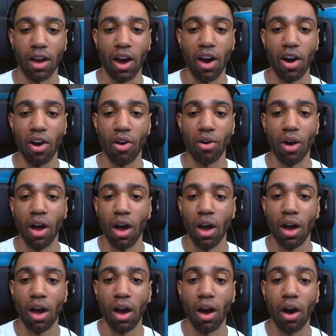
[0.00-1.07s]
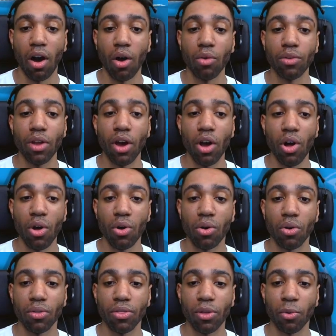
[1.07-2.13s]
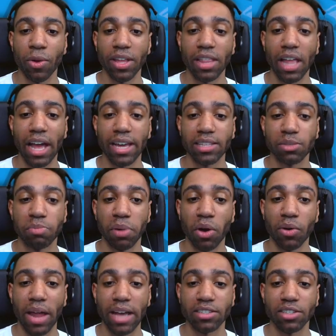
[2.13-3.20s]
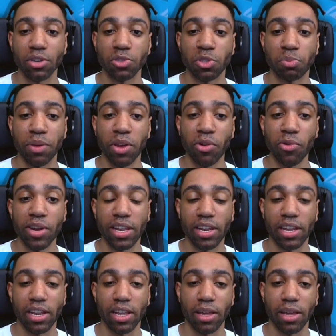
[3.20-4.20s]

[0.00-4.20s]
Uh-oh. Oh no, the Red Lion's boat has no spirit in it